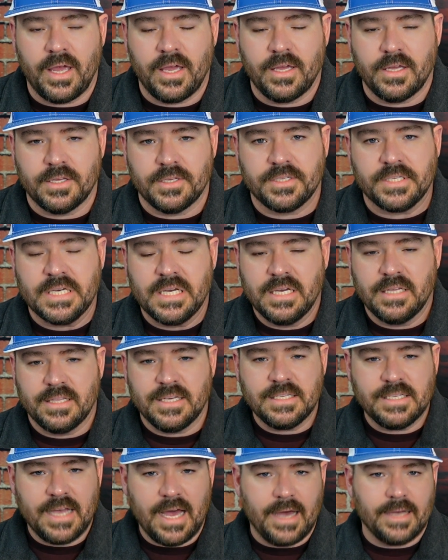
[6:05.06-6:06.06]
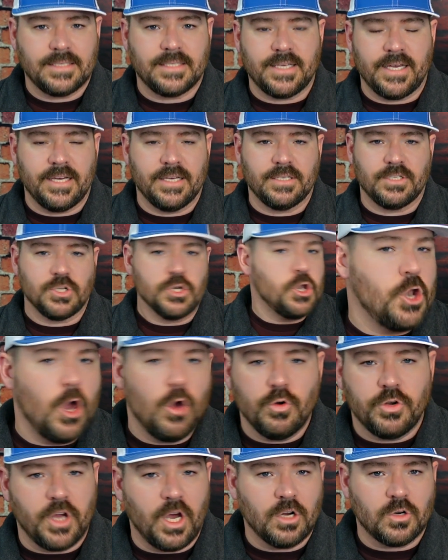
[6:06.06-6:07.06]
is, this guy says
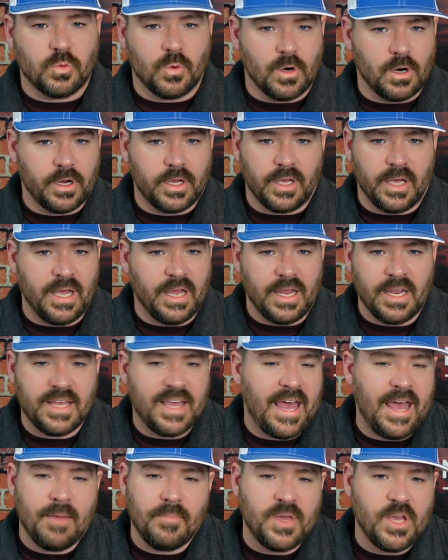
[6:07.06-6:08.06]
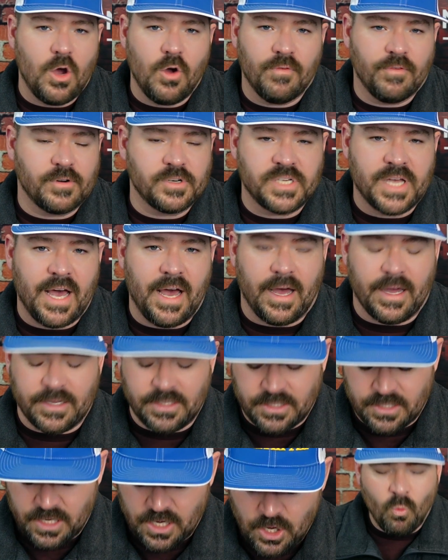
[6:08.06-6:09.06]
no ductwork, it, it can't be
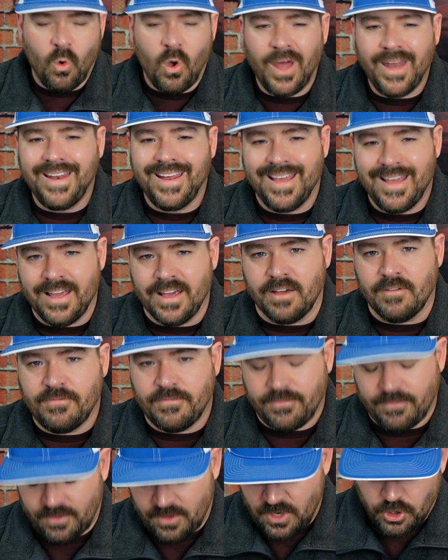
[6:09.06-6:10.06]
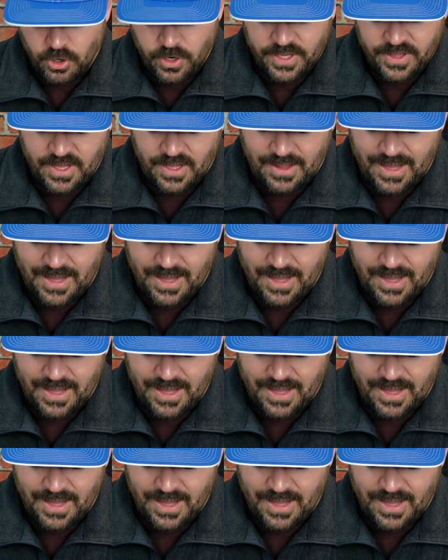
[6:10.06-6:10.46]
oversized. What if during the